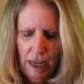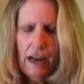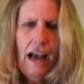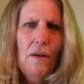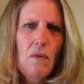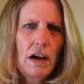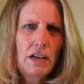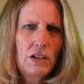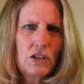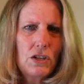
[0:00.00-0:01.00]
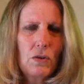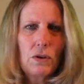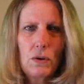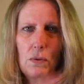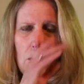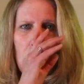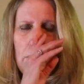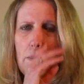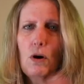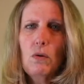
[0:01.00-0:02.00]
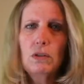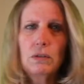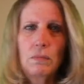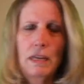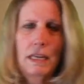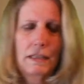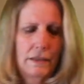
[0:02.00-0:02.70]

And I wanted to show you what polar means.